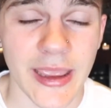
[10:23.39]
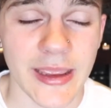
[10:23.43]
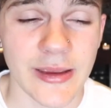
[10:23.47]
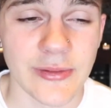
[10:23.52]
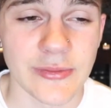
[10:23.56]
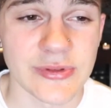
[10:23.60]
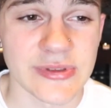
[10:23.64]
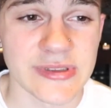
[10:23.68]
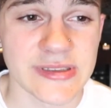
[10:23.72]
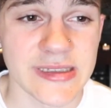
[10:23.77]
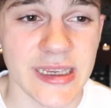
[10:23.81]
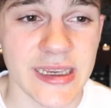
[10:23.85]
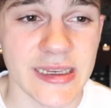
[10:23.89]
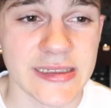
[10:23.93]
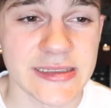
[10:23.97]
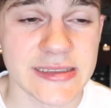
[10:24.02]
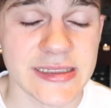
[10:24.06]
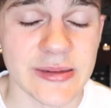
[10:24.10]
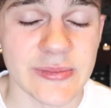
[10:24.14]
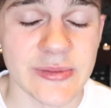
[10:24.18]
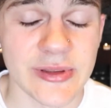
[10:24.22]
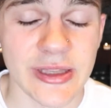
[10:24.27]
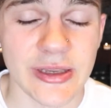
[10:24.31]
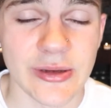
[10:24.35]
It was like
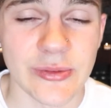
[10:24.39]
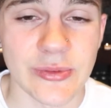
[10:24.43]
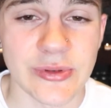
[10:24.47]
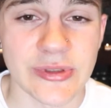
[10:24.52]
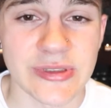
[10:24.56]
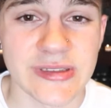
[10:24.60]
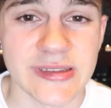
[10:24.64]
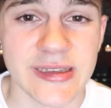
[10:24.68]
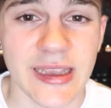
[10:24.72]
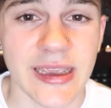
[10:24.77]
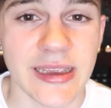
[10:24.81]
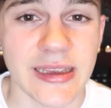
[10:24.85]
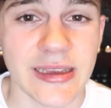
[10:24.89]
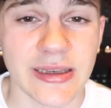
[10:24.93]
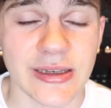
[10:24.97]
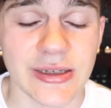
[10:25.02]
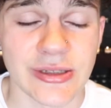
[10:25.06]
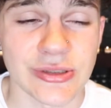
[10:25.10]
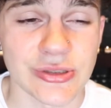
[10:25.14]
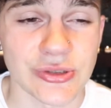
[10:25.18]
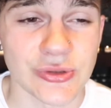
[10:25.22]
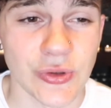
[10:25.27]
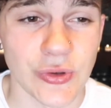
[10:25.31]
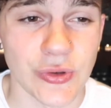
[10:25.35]
something was taking
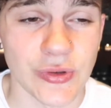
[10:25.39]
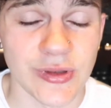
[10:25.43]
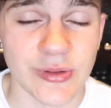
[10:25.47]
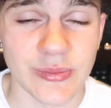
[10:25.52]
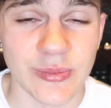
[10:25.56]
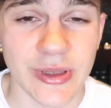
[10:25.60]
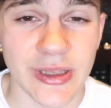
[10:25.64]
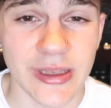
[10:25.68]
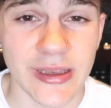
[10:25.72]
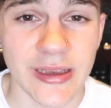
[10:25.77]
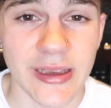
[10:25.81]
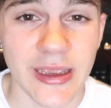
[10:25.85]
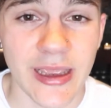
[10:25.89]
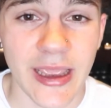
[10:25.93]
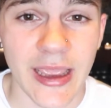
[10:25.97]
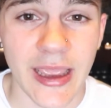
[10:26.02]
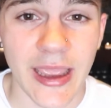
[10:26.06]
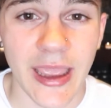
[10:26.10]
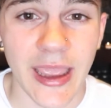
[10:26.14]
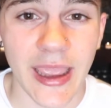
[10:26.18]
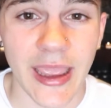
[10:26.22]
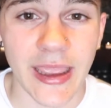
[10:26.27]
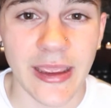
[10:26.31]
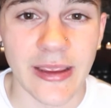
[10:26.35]
control of me
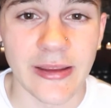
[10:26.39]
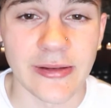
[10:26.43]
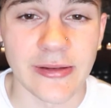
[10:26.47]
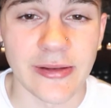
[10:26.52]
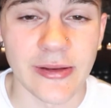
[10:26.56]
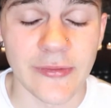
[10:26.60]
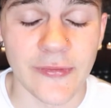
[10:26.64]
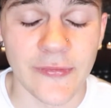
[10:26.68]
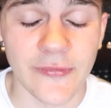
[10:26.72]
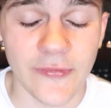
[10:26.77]
and